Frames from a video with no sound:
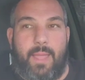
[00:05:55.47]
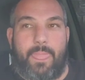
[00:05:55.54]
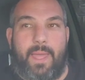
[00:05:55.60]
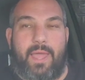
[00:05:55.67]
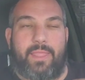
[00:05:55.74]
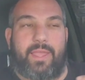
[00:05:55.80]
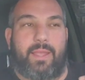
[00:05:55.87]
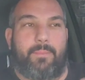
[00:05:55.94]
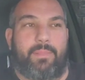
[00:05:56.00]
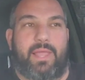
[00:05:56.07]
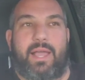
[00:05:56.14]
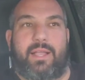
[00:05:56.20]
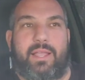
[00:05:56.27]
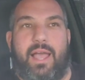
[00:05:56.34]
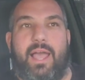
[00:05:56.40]
not like a
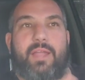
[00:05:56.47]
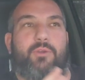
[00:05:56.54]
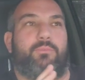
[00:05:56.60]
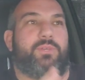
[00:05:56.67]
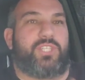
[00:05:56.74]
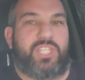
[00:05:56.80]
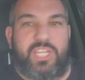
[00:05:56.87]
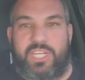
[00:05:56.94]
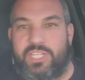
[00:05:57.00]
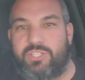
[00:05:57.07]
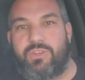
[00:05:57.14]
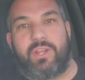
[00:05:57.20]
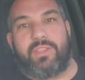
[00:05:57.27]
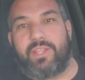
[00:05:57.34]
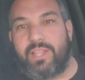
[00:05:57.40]
block guy or a
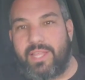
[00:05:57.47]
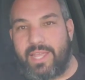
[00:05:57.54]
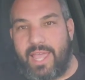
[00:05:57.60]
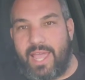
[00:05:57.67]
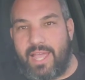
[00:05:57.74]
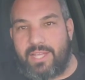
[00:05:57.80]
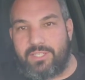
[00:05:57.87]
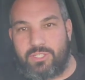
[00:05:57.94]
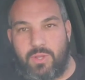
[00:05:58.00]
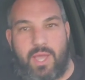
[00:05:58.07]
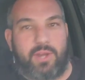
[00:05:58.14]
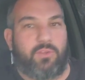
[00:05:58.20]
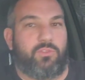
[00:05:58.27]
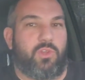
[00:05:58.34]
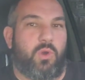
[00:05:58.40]
machinist or anything like that, so
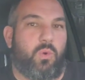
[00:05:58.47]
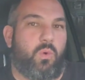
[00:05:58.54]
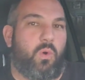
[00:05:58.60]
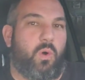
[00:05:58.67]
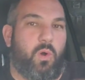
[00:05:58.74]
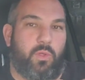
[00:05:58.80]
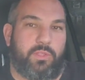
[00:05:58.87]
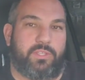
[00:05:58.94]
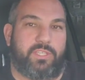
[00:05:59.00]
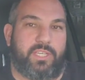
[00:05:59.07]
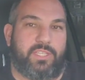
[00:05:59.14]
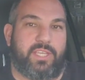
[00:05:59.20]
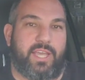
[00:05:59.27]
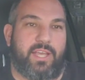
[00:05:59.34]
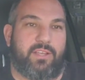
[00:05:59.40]
I don't know all the
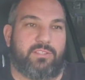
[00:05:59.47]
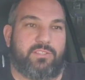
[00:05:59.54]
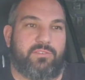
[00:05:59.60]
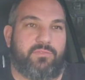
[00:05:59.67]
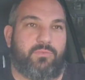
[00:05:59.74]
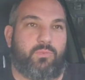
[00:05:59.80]
details of